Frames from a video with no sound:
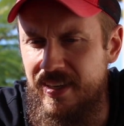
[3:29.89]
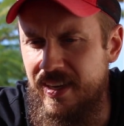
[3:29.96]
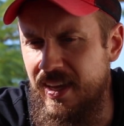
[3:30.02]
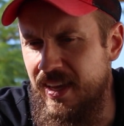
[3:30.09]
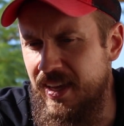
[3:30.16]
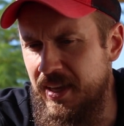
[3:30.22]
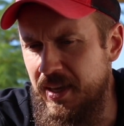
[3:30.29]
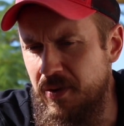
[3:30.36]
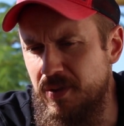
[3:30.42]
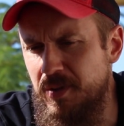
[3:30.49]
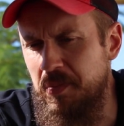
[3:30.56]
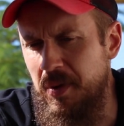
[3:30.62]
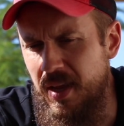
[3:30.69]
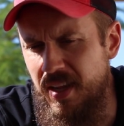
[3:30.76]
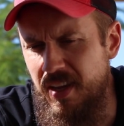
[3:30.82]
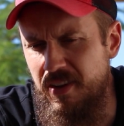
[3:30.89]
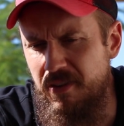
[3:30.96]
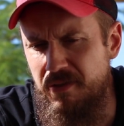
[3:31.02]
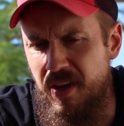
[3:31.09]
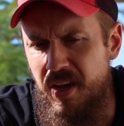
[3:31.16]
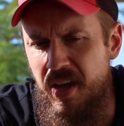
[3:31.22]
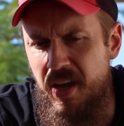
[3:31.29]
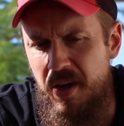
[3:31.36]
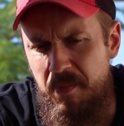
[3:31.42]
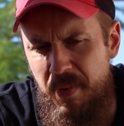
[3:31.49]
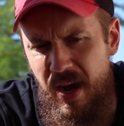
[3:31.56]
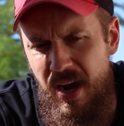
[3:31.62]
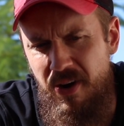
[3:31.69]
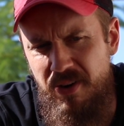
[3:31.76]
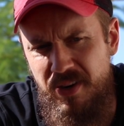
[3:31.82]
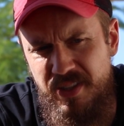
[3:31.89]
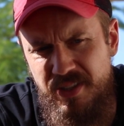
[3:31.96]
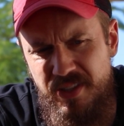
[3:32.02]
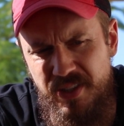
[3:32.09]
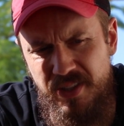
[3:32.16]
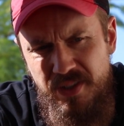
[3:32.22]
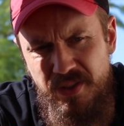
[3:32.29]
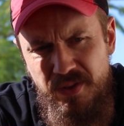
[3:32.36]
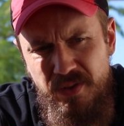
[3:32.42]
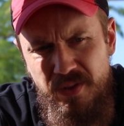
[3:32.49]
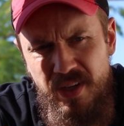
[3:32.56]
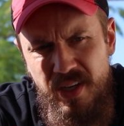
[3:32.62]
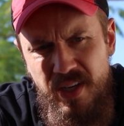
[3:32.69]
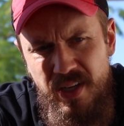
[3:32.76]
It was plenty of power to